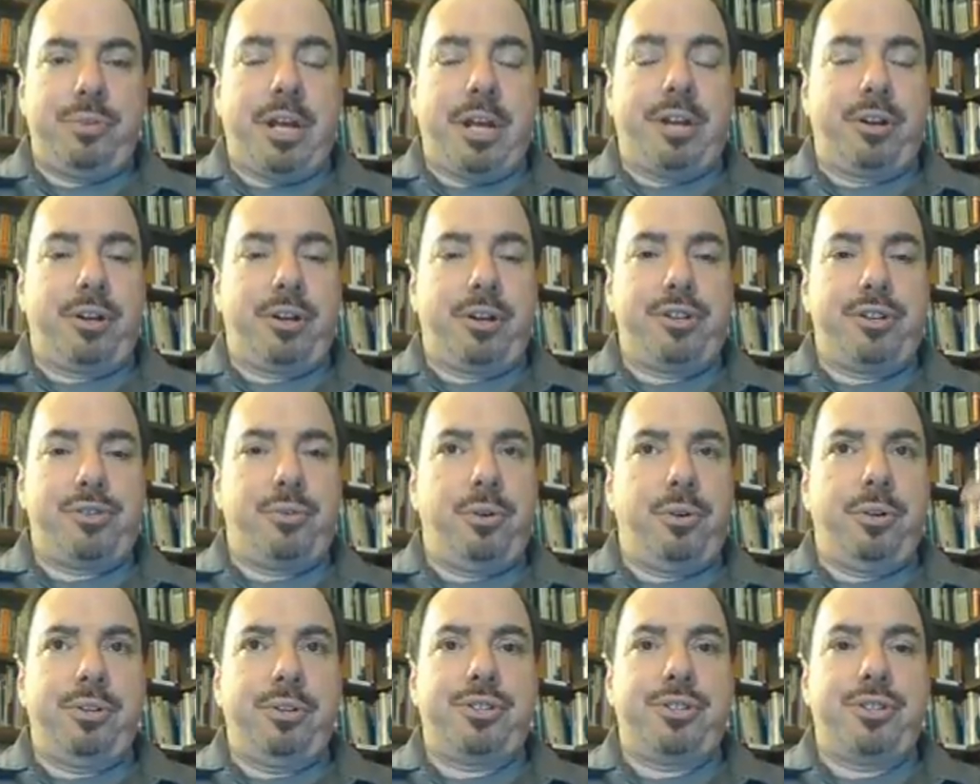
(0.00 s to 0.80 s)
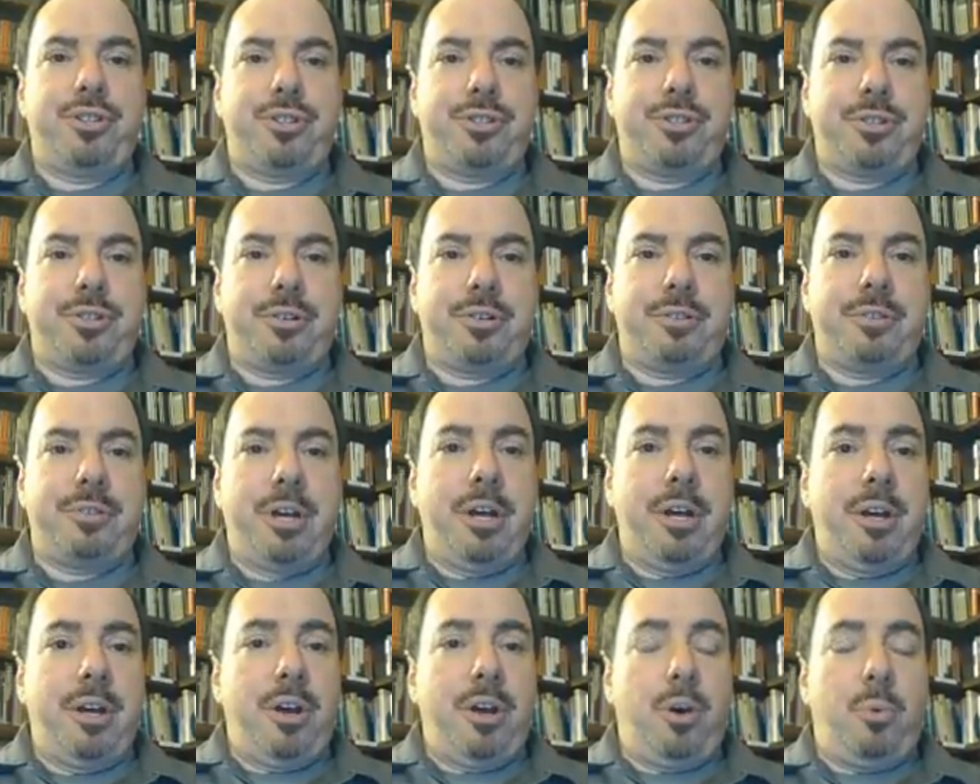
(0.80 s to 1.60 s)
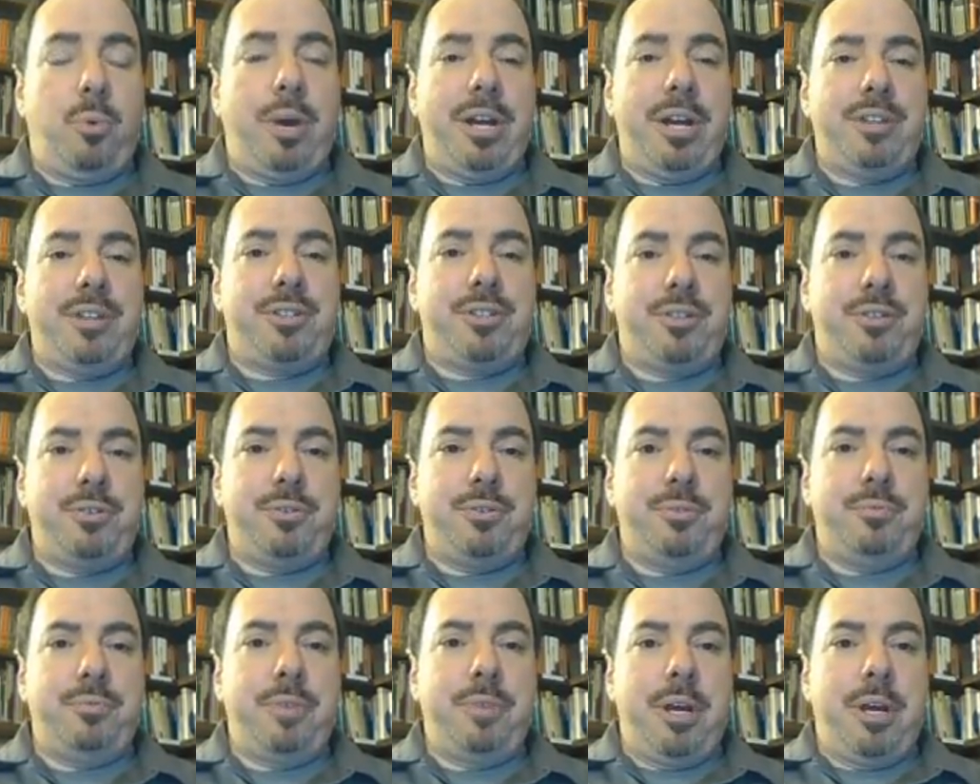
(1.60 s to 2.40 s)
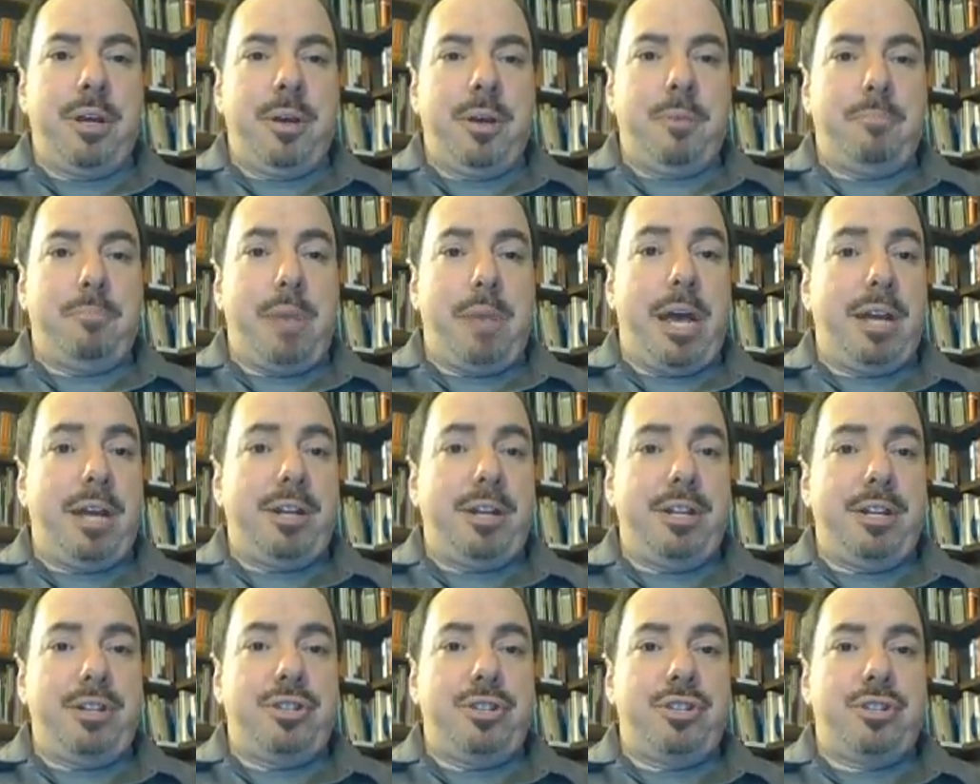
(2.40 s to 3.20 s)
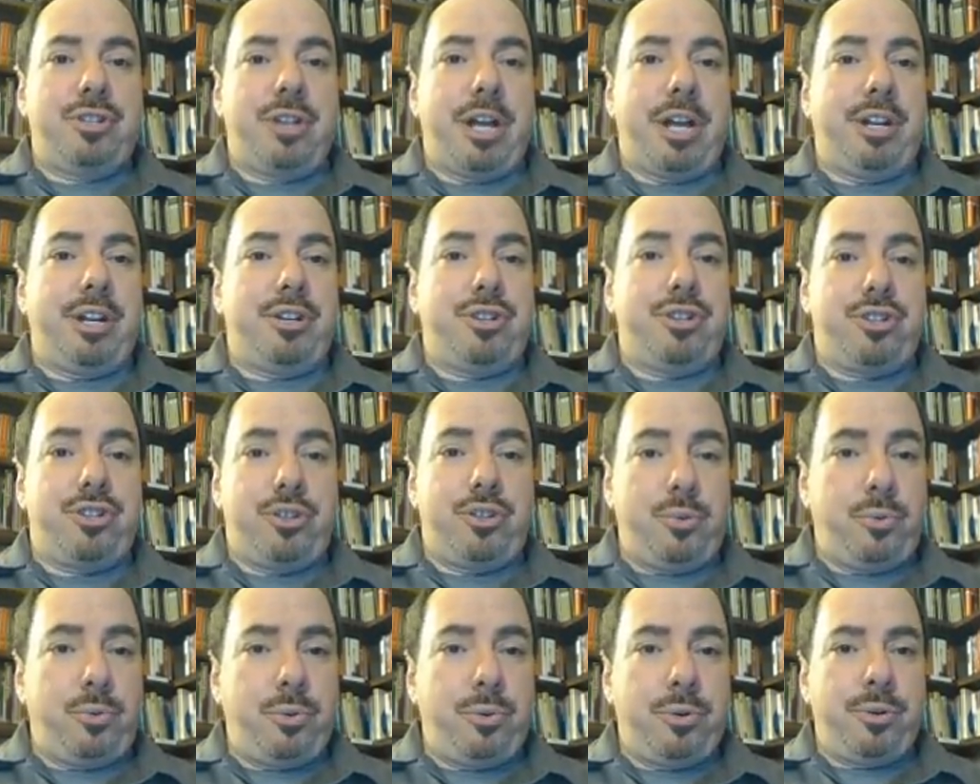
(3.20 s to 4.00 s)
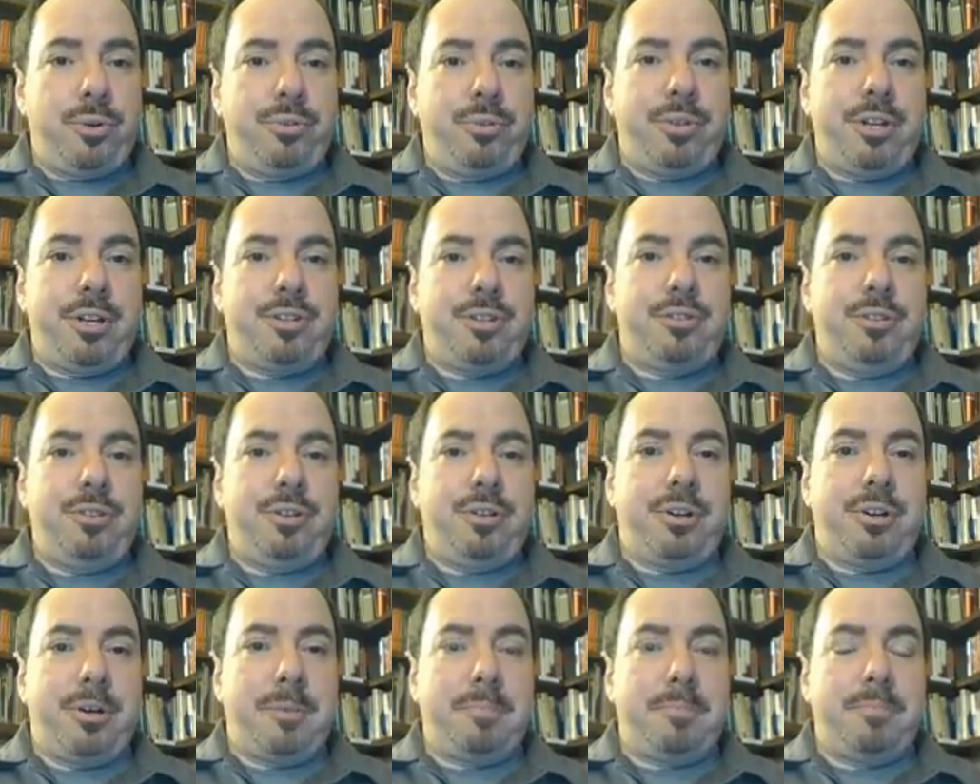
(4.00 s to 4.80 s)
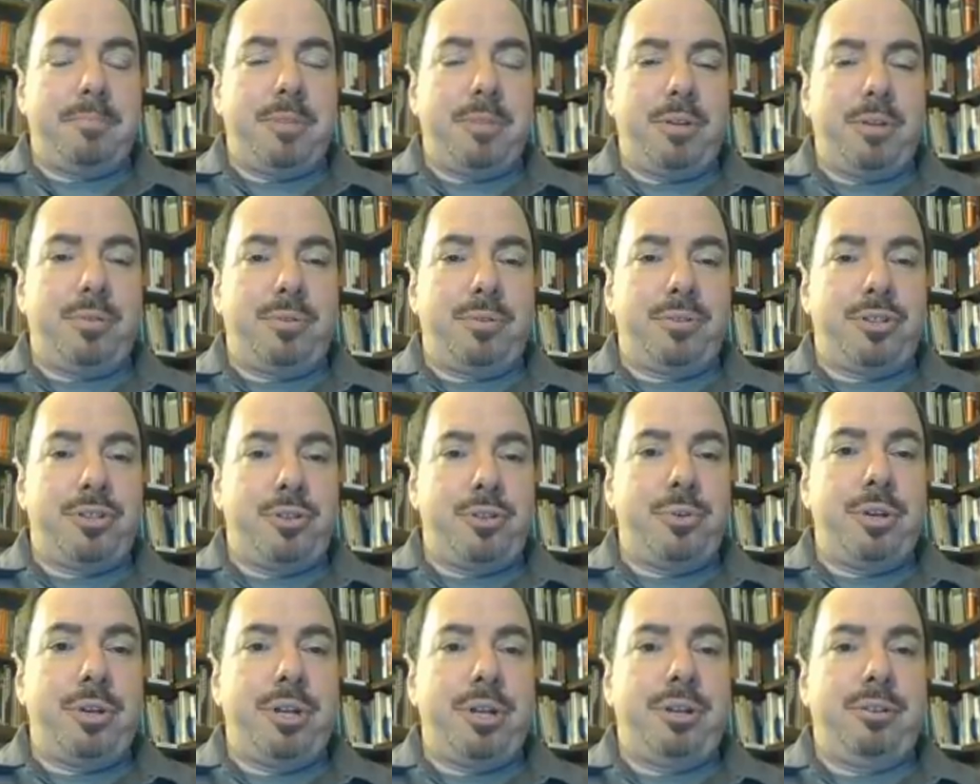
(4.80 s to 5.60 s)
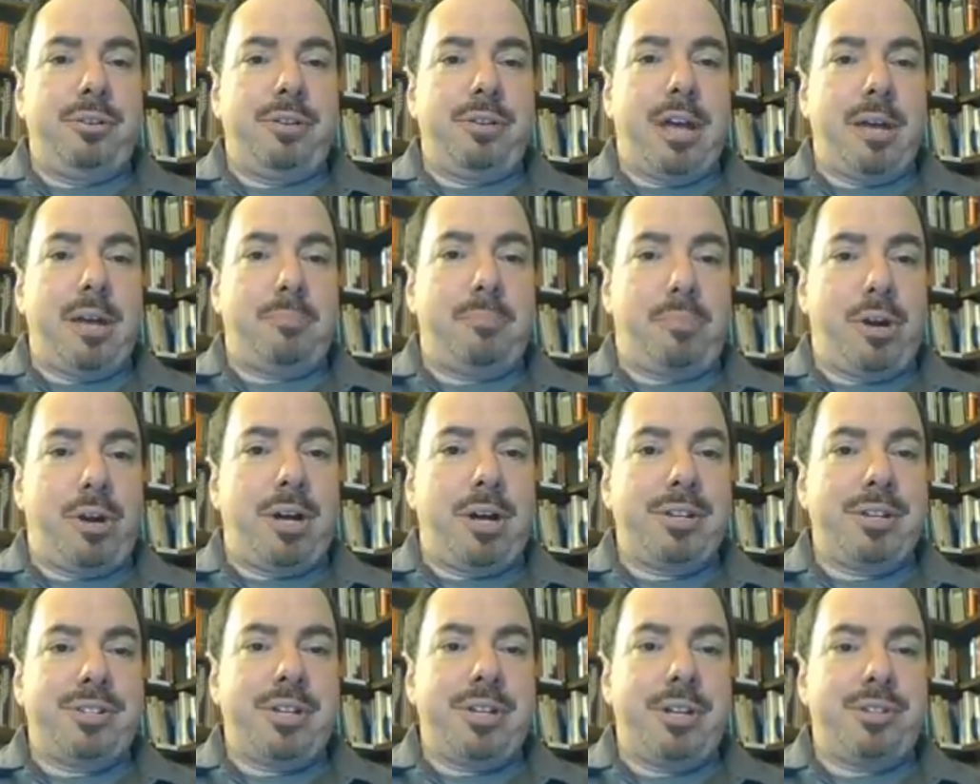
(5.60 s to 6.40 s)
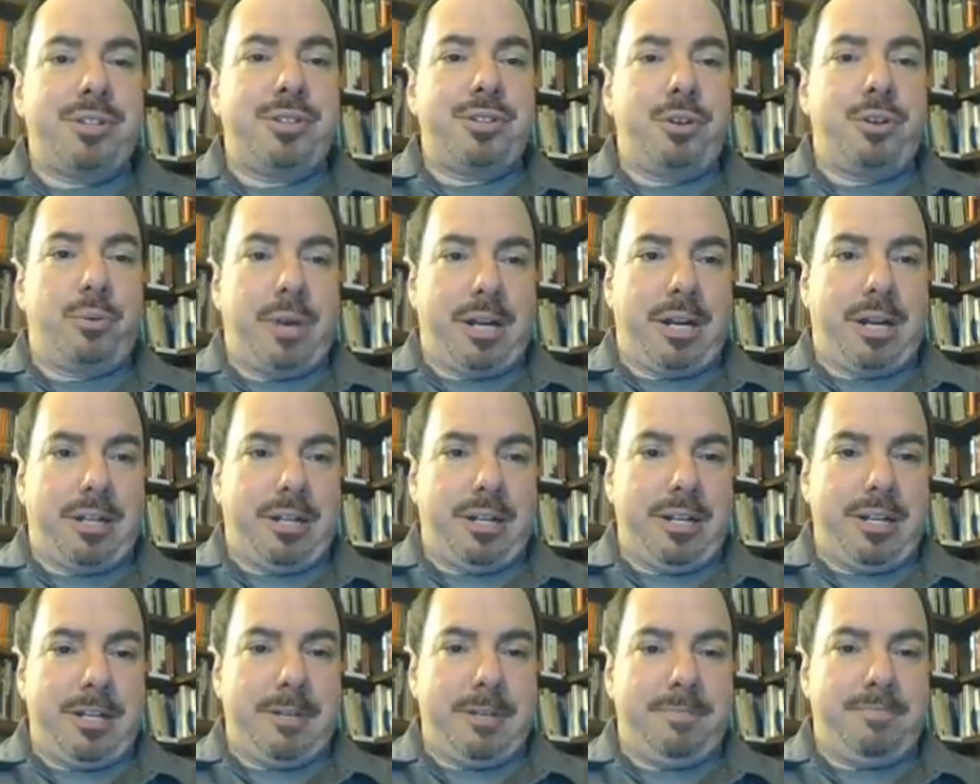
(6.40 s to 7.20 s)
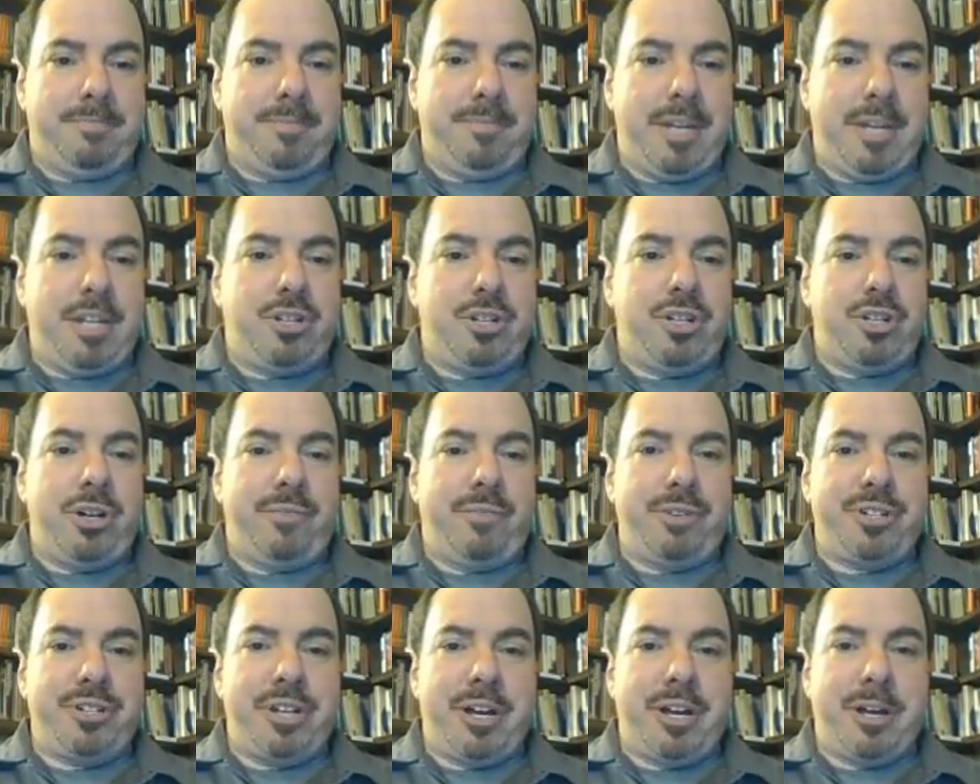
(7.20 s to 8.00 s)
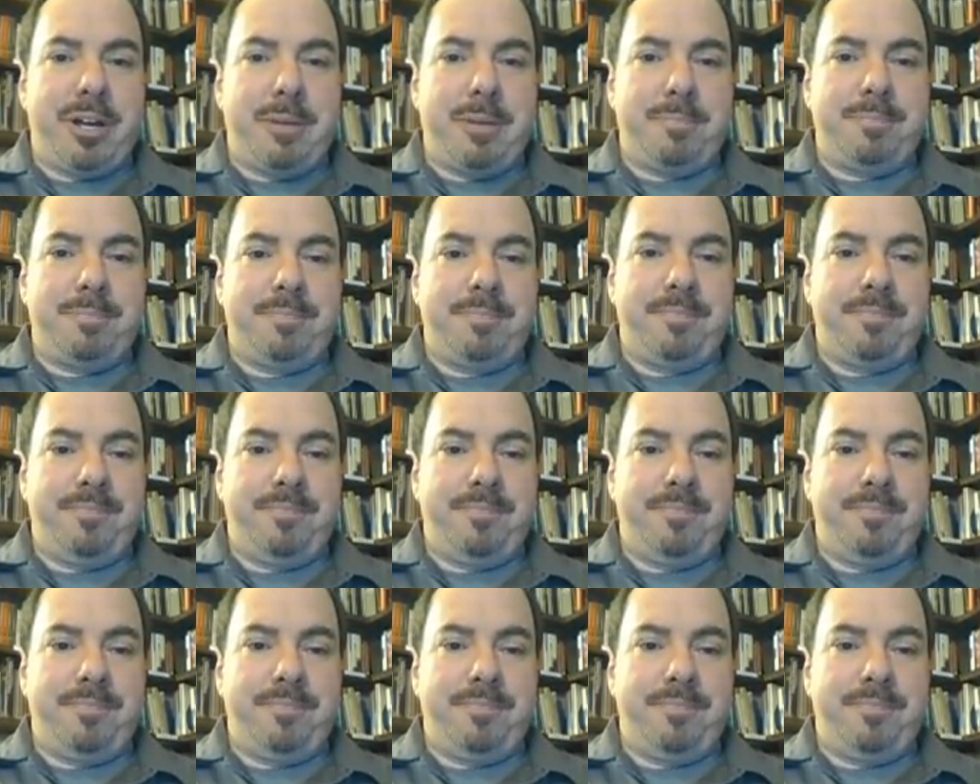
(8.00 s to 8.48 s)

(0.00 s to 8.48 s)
And a control is just a way to manage and ensure that you're doing a process correctly each and every time.